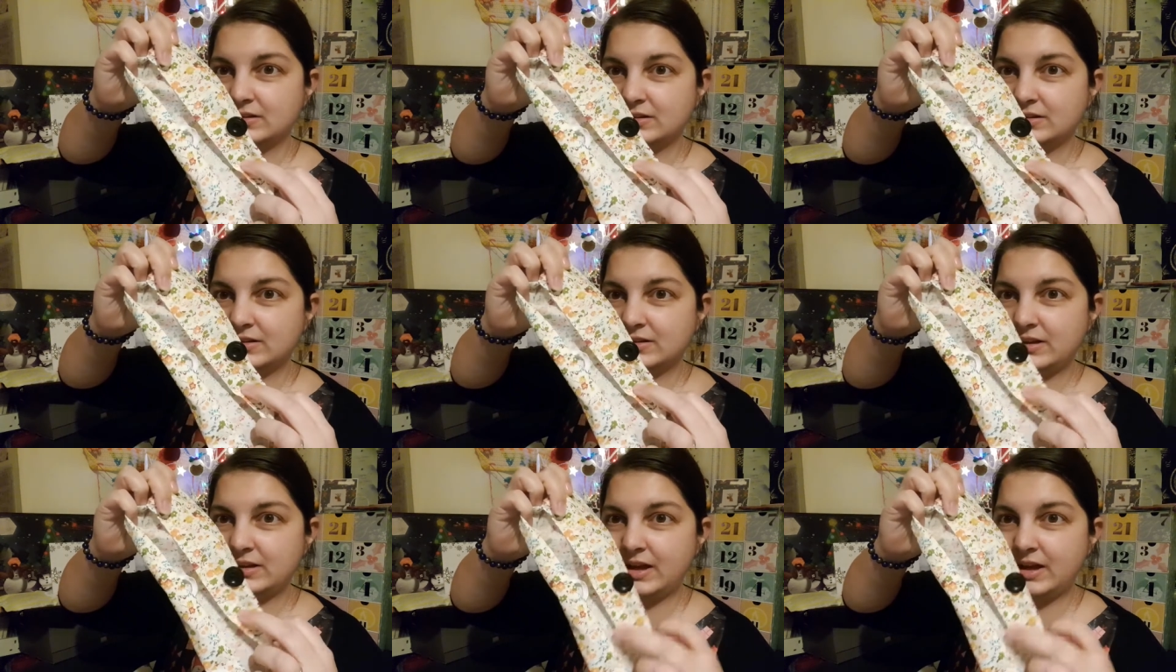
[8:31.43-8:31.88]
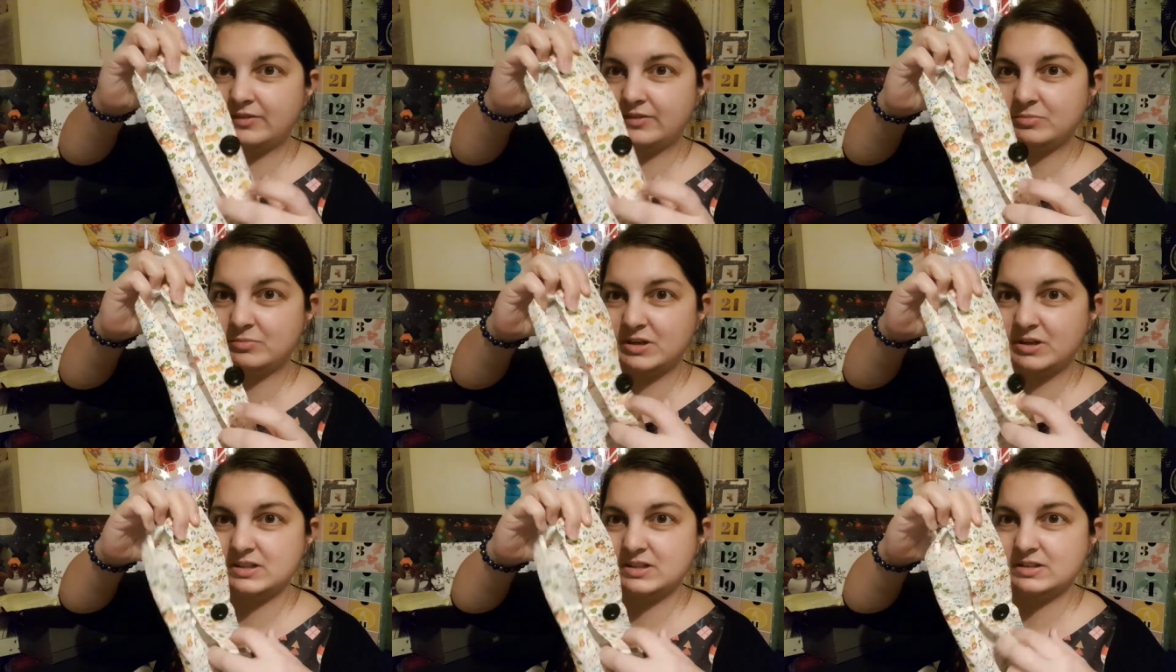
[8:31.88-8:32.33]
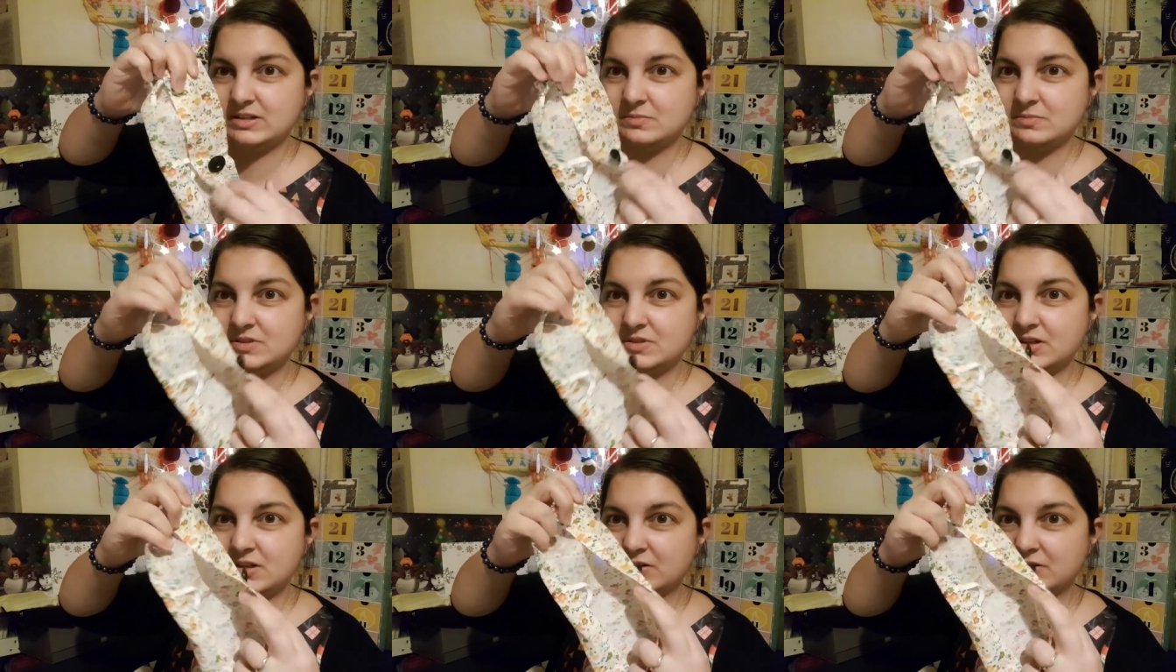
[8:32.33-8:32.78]
they have made it
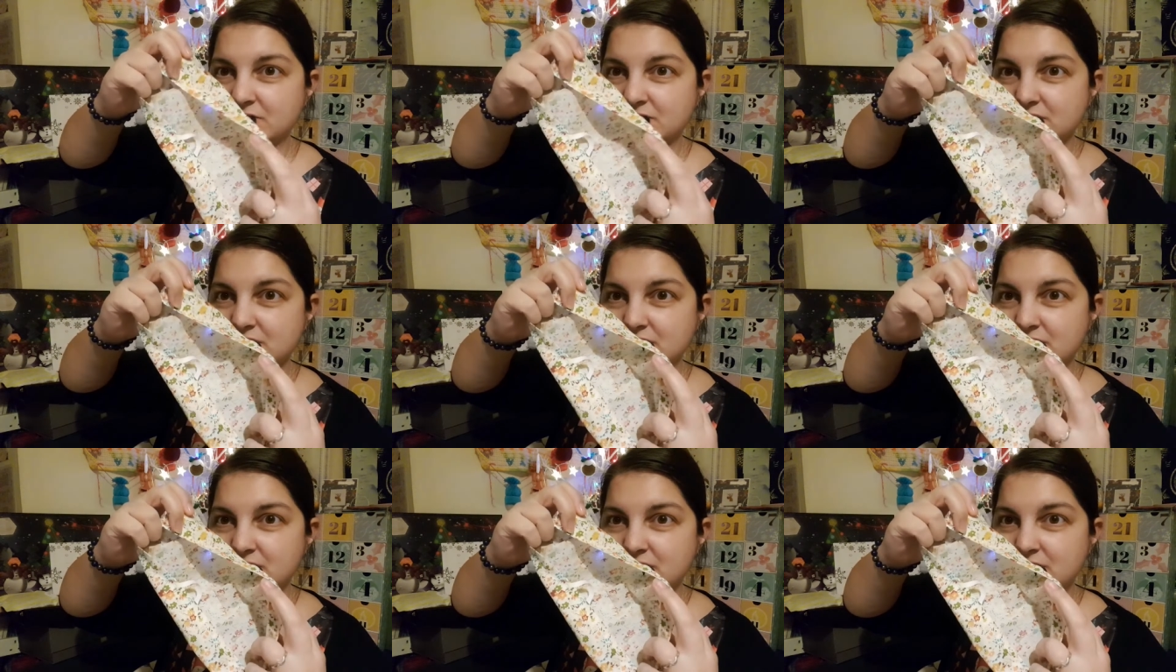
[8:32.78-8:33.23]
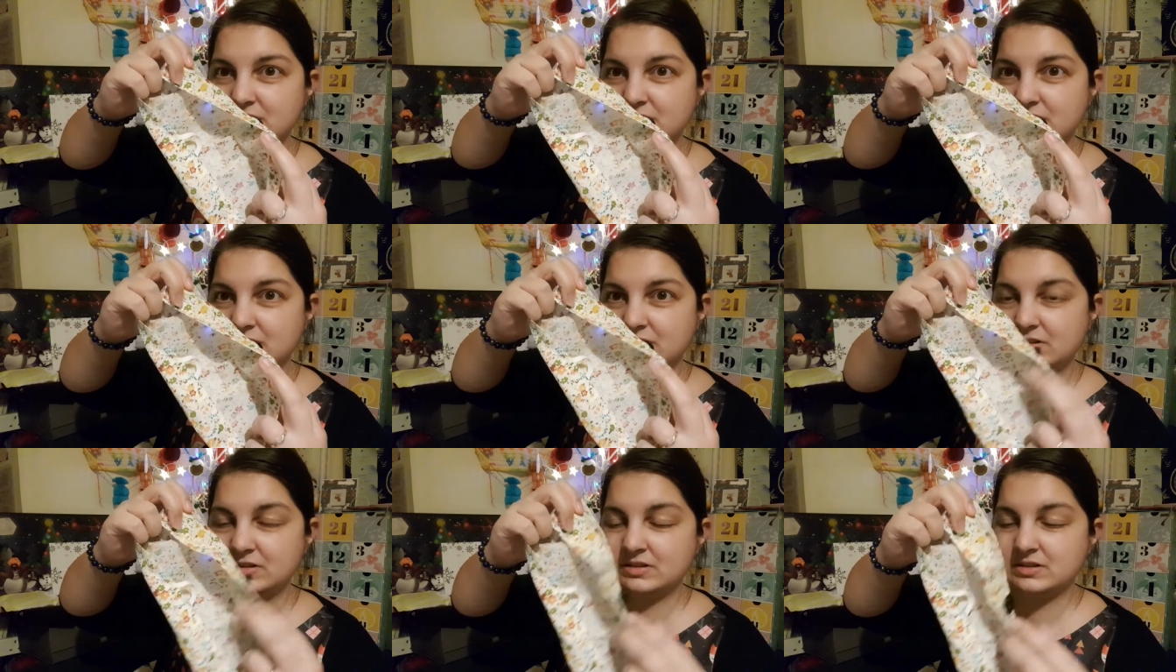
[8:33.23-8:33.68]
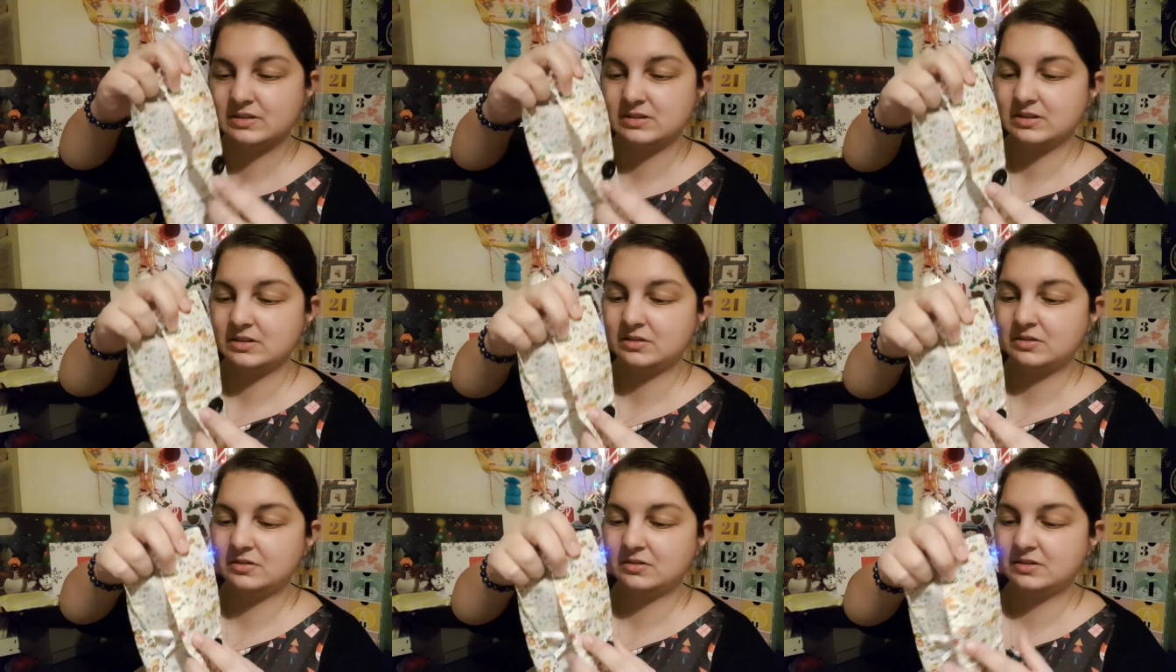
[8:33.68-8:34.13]
themselves
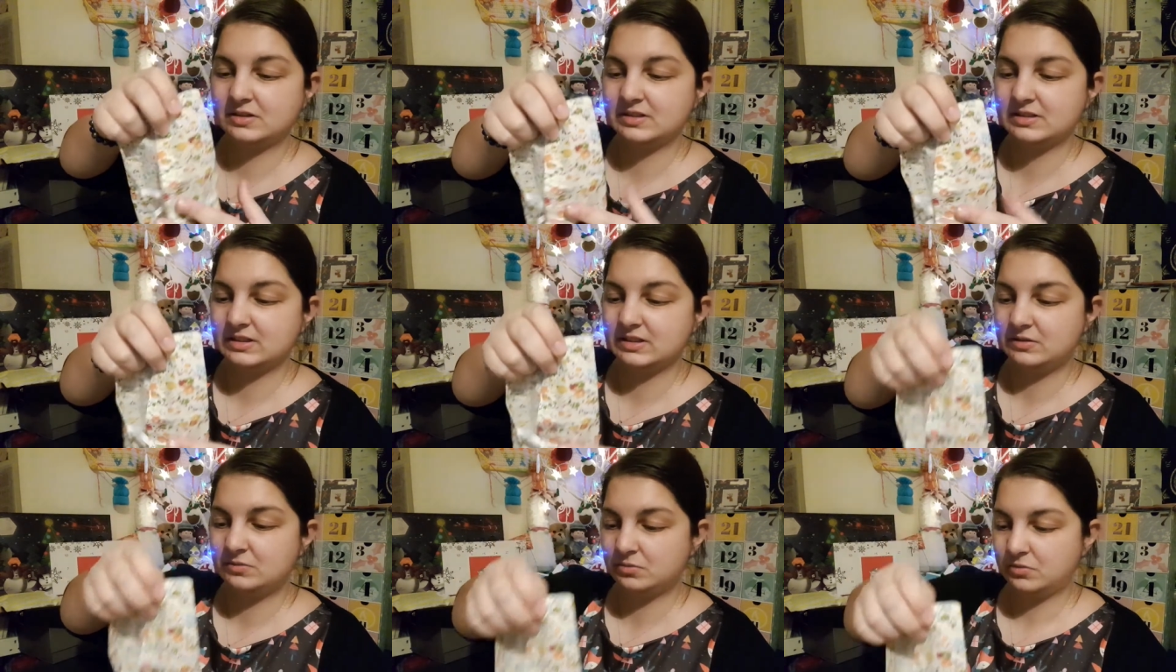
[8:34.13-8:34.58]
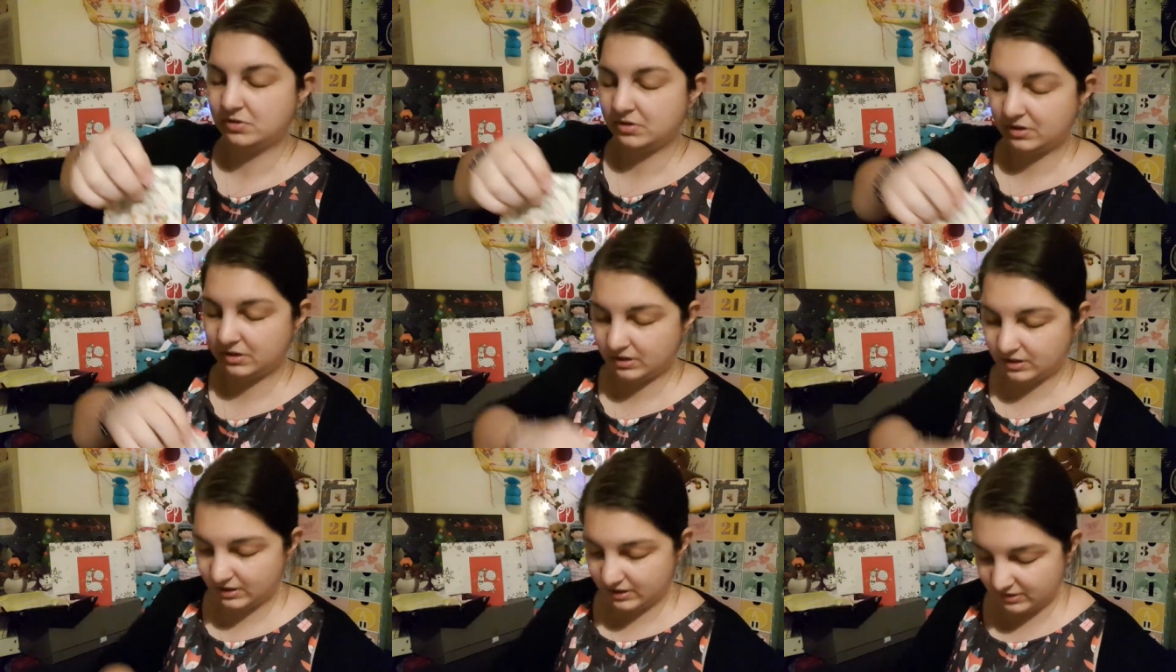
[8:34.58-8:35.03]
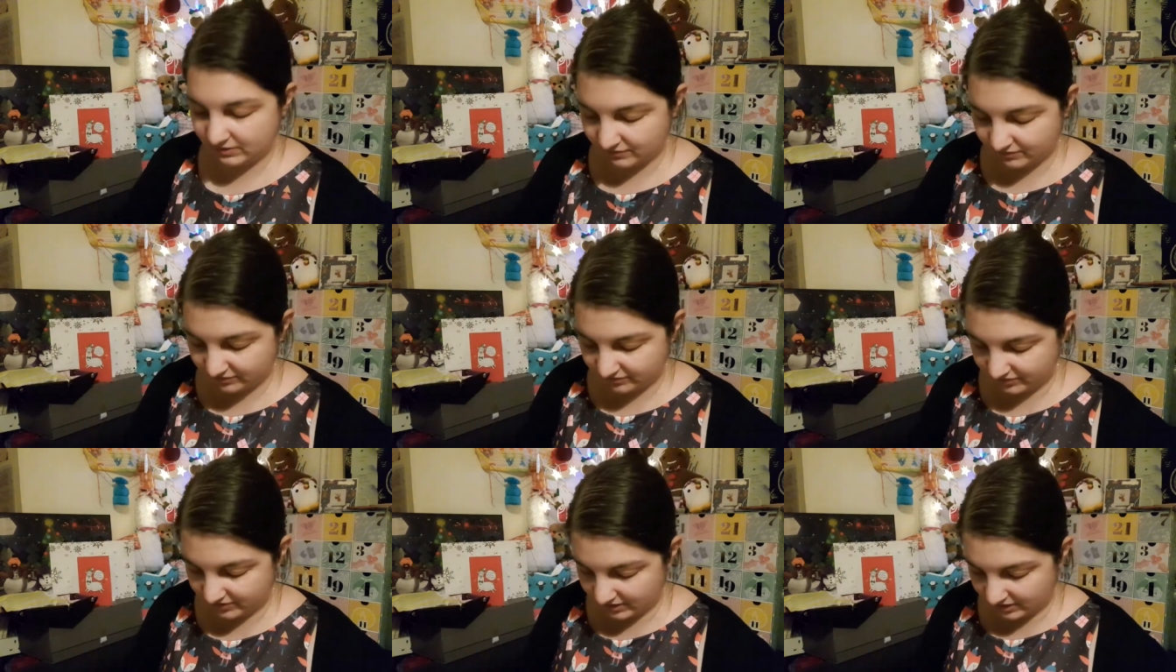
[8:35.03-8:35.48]
so I'm going to see what I can
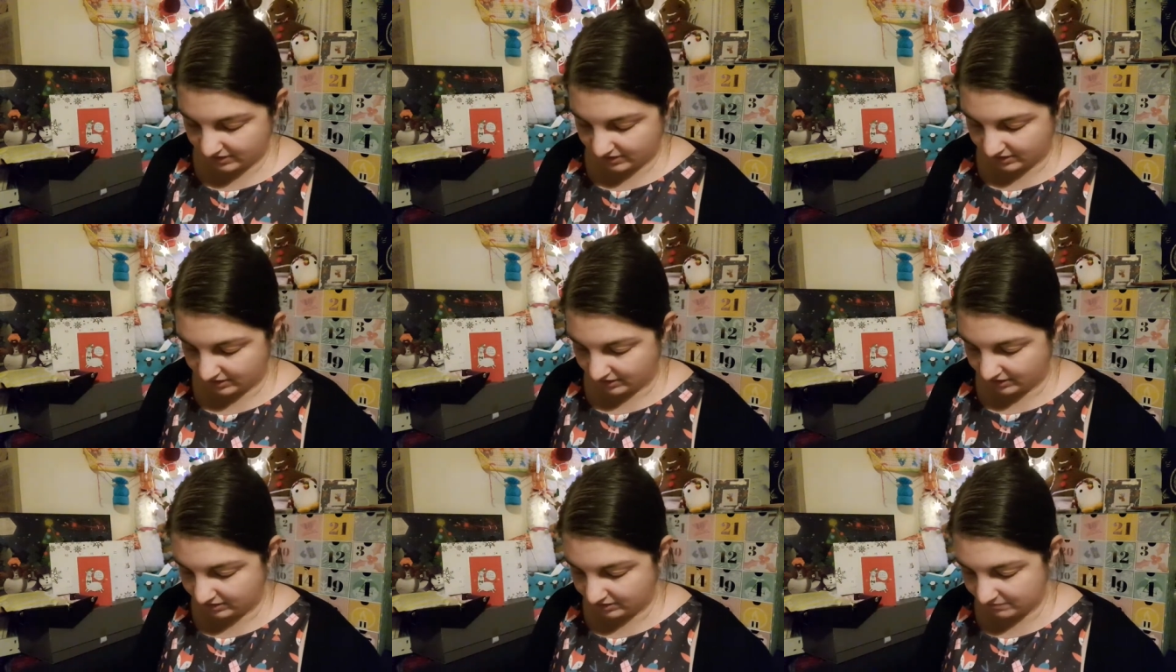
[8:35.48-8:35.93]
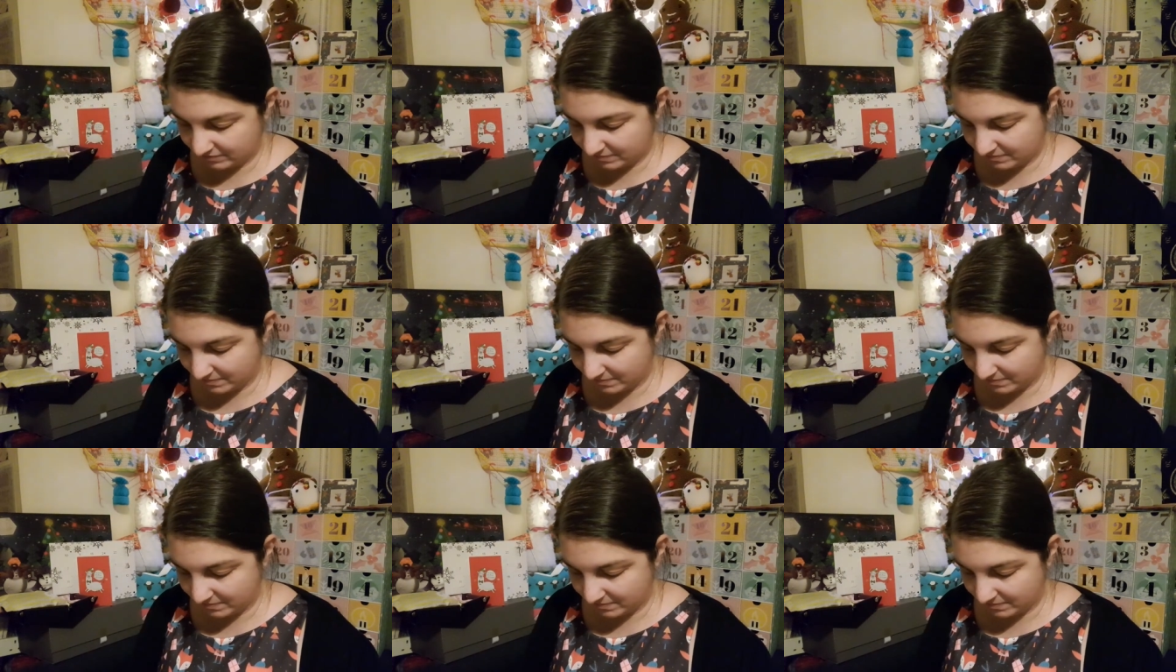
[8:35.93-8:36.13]
fit in it